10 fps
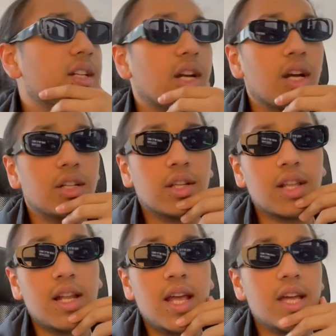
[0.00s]
like another
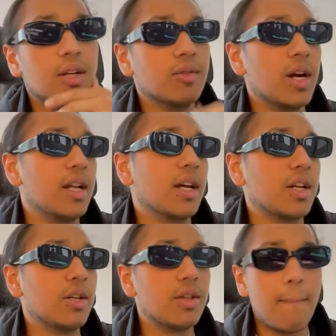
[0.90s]
layer, right? Like
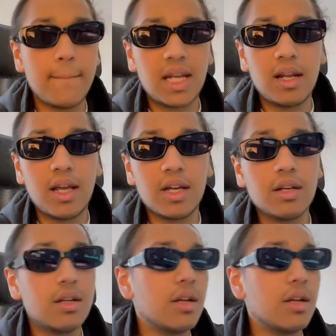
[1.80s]
another mid layer.